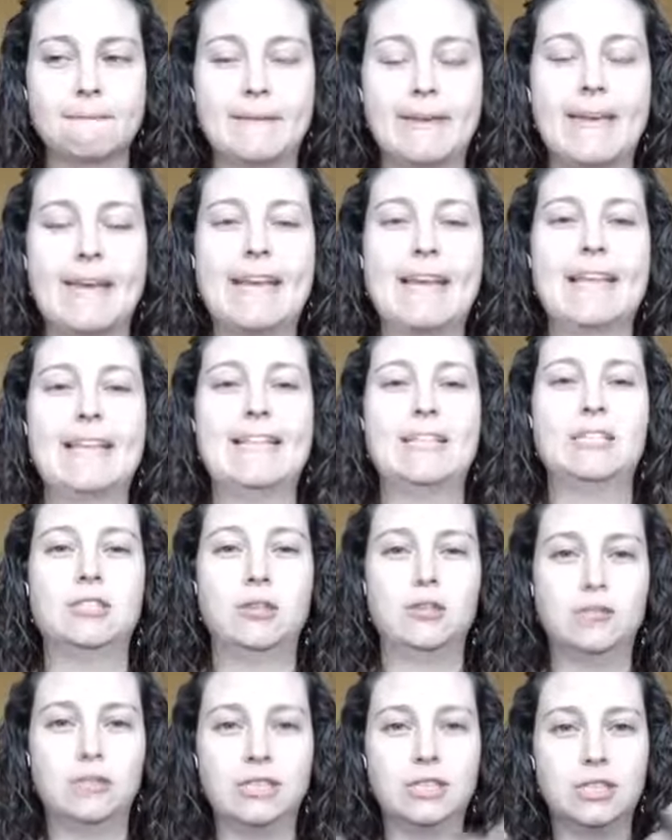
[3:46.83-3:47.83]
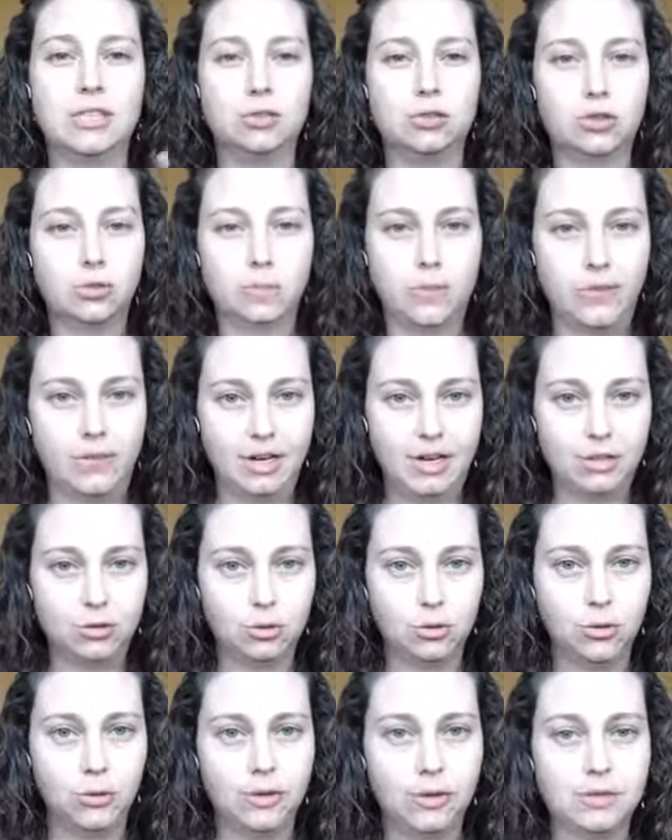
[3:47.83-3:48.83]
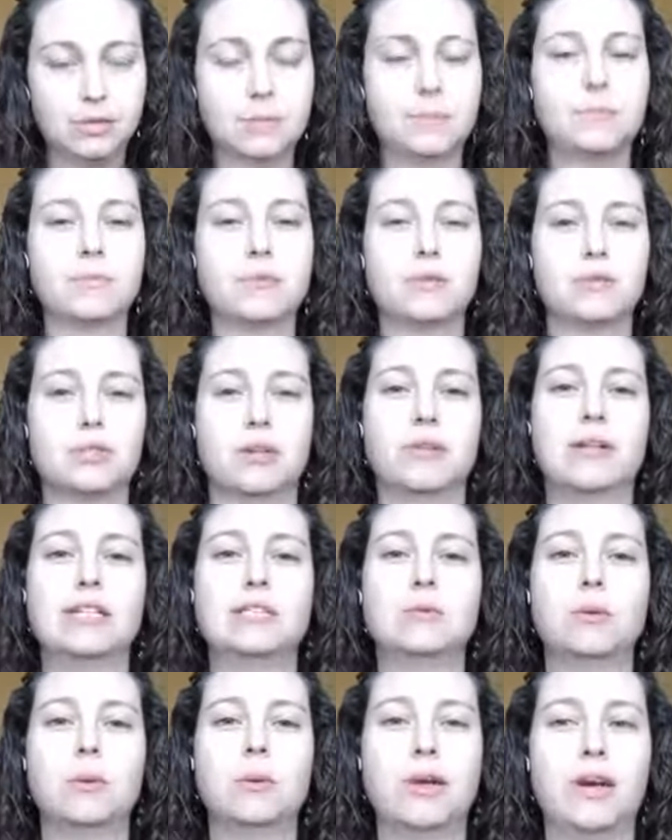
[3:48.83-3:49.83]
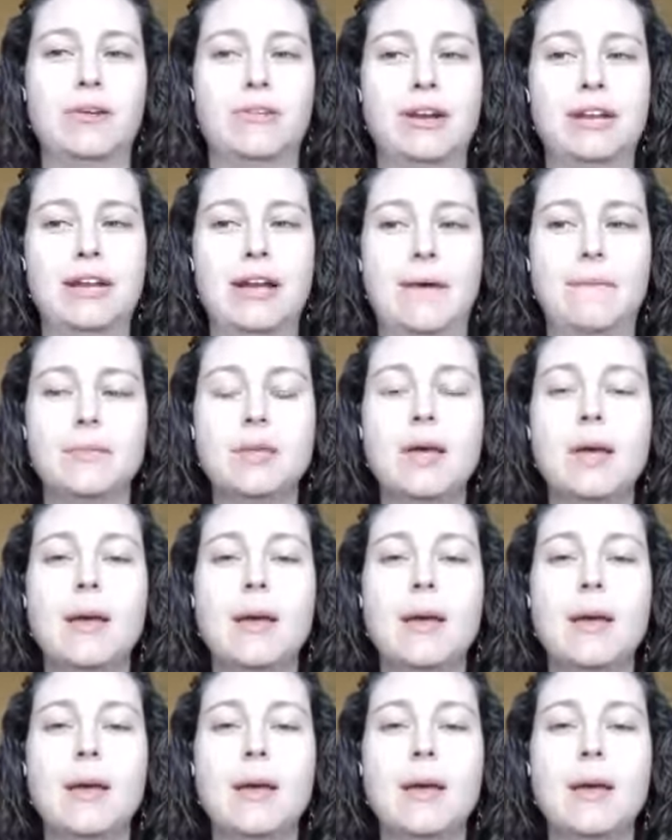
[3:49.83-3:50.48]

And the sulfates then strip all the natural oils. So that's where we are right now.